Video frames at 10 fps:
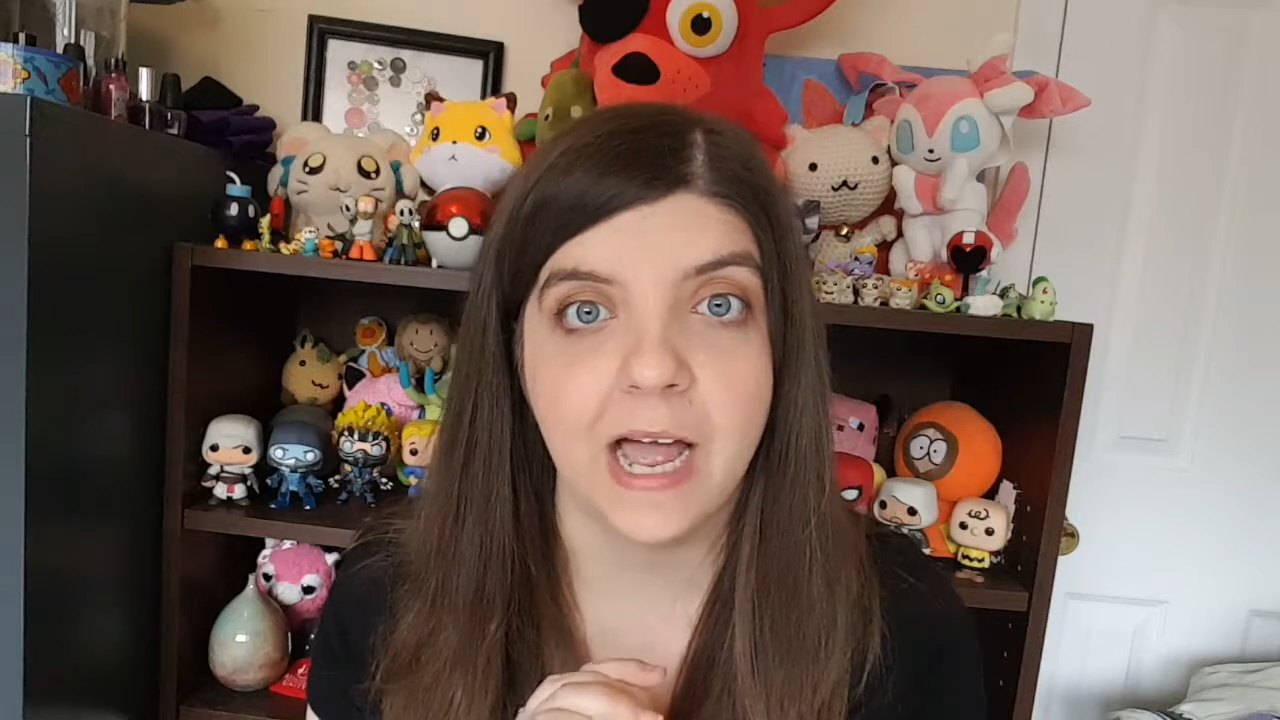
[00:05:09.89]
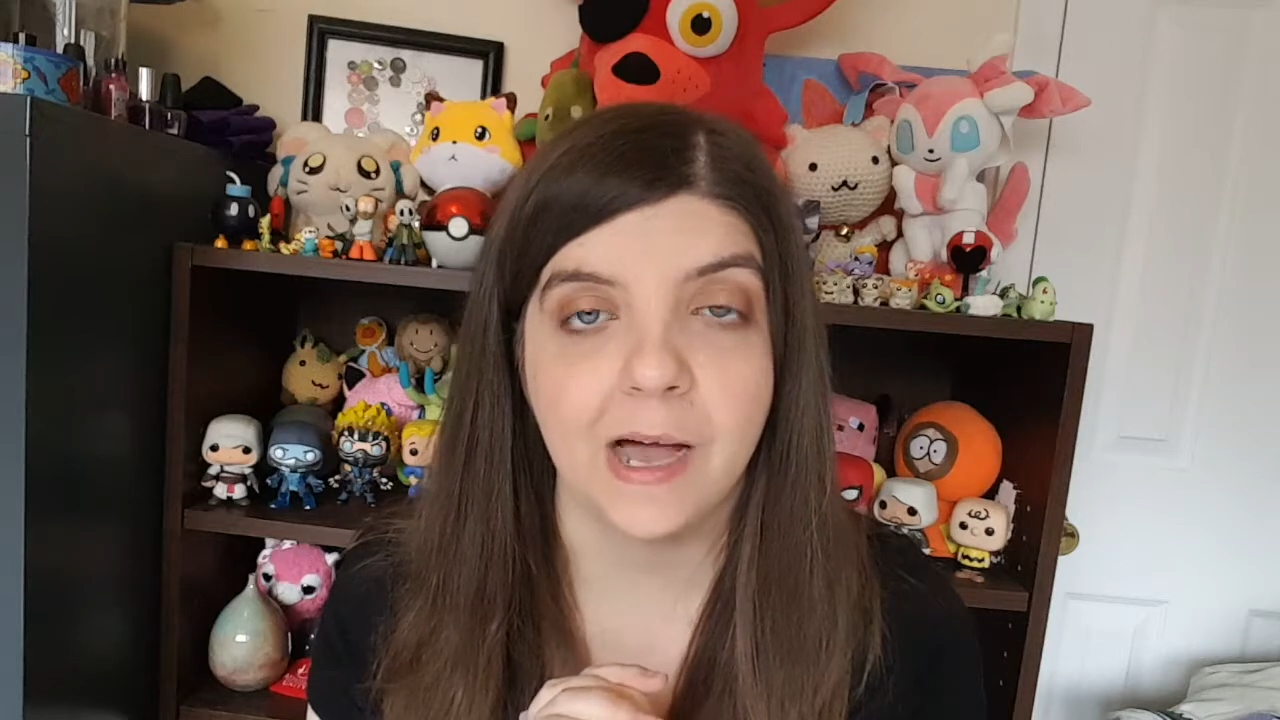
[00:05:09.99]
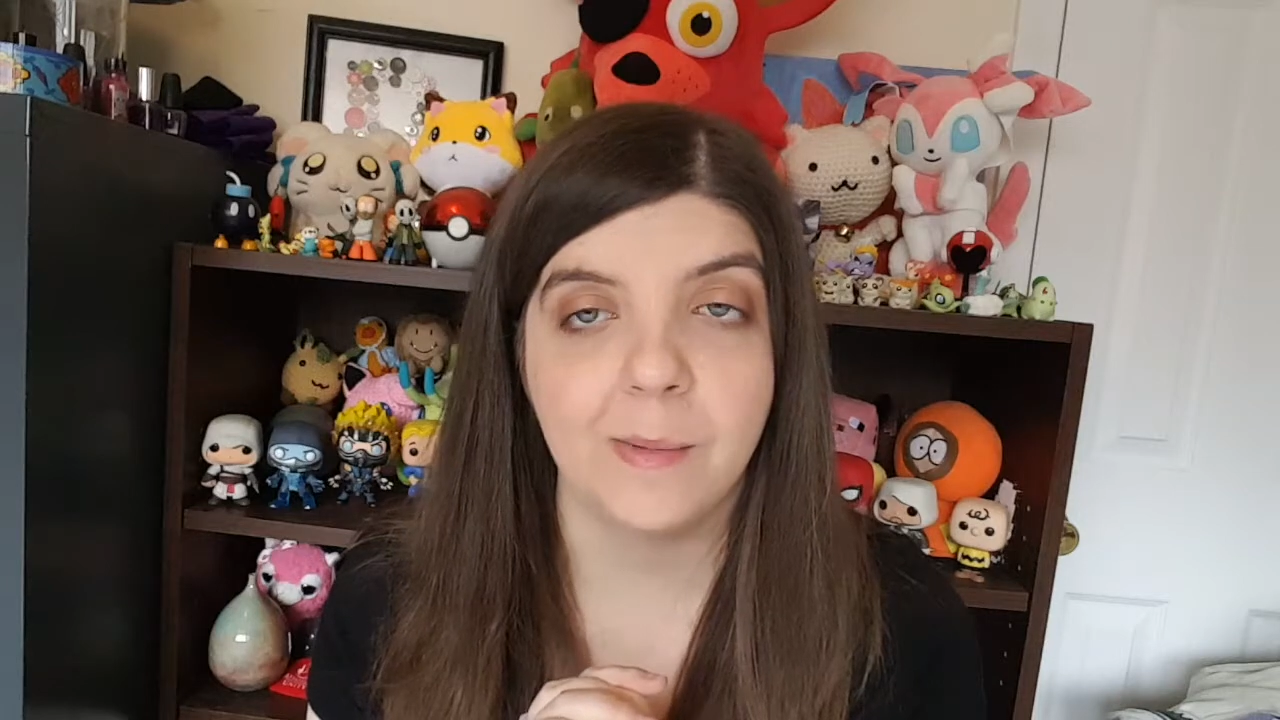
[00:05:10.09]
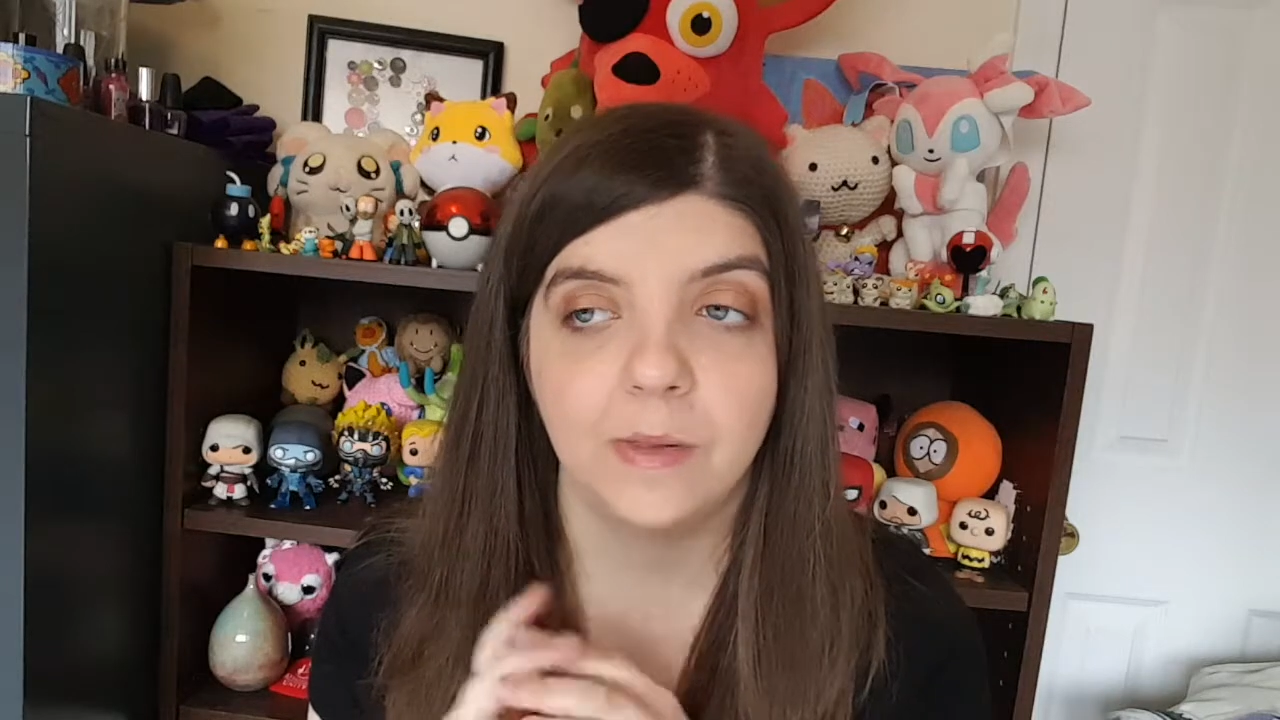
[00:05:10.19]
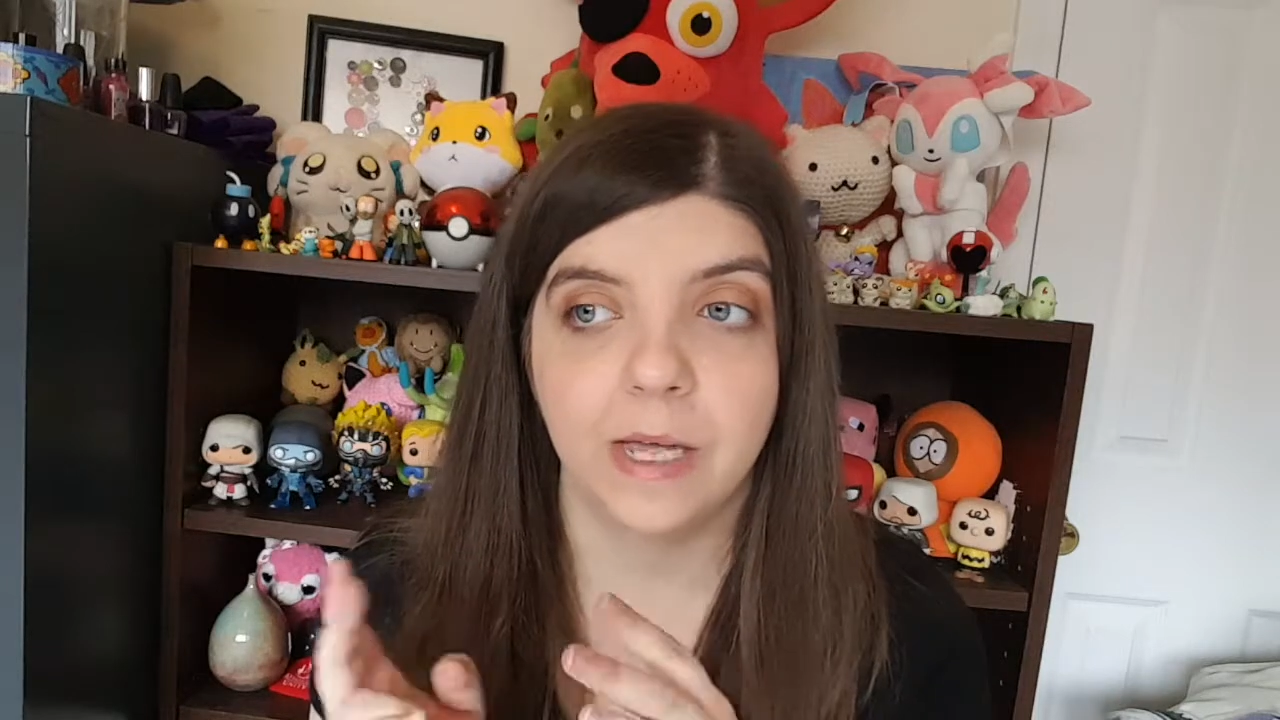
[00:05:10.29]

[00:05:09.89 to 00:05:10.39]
app,